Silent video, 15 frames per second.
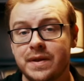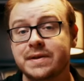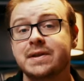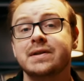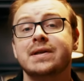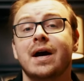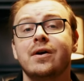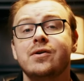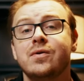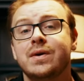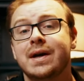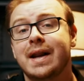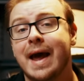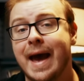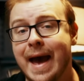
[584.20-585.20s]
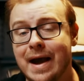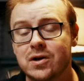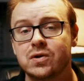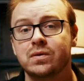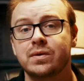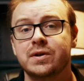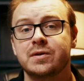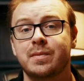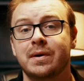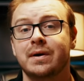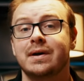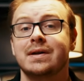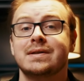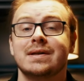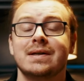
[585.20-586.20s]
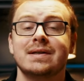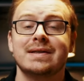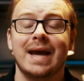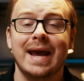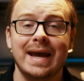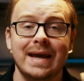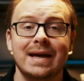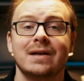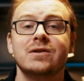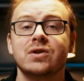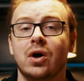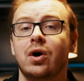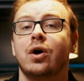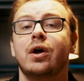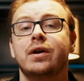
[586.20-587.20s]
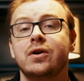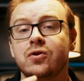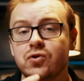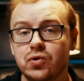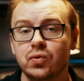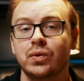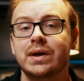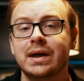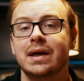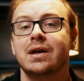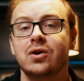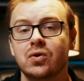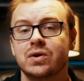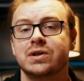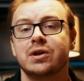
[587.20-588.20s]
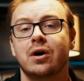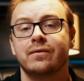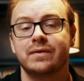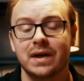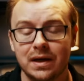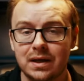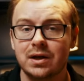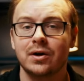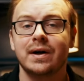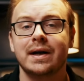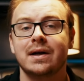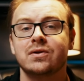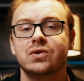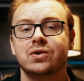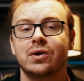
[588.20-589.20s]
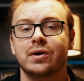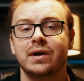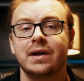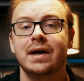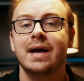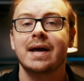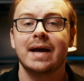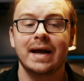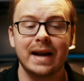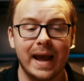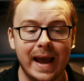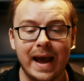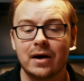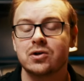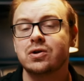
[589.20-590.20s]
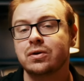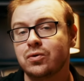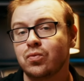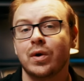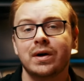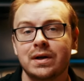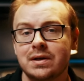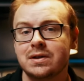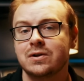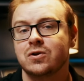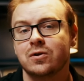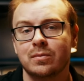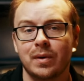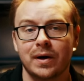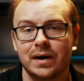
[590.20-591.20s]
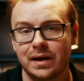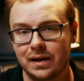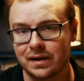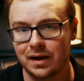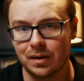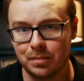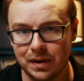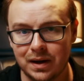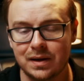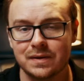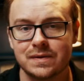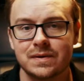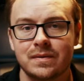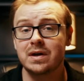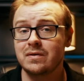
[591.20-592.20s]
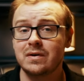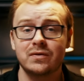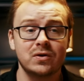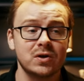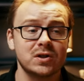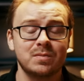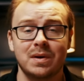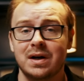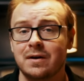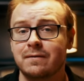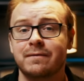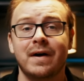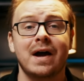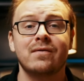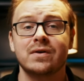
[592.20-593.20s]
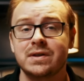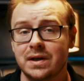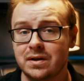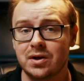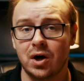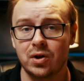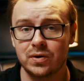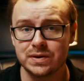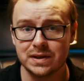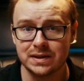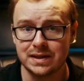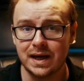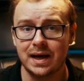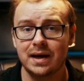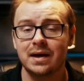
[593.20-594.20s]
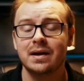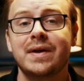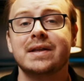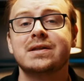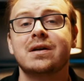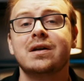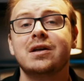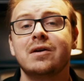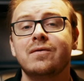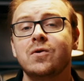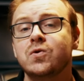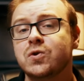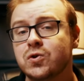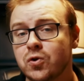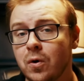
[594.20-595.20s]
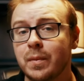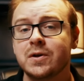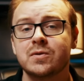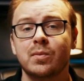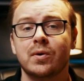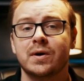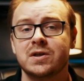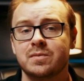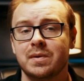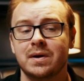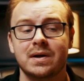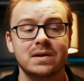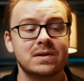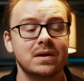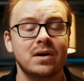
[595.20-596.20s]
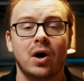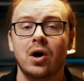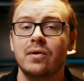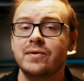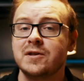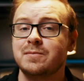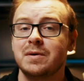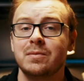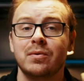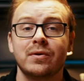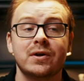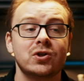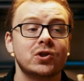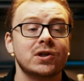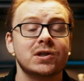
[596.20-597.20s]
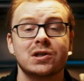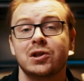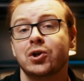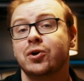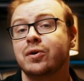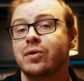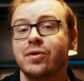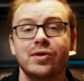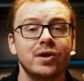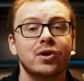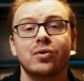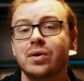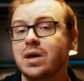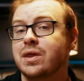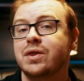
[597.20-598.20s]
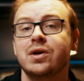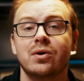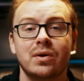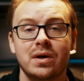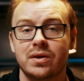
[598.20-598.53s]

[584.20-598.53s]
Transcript: This is how you get actual experience is hands on doing it yourself, getting your hands dirty and actually running digital marketing campaigns. Even if you're just spending five or $10 a day, that's gonna give you so much more experience than all these people that just learn theory, theory,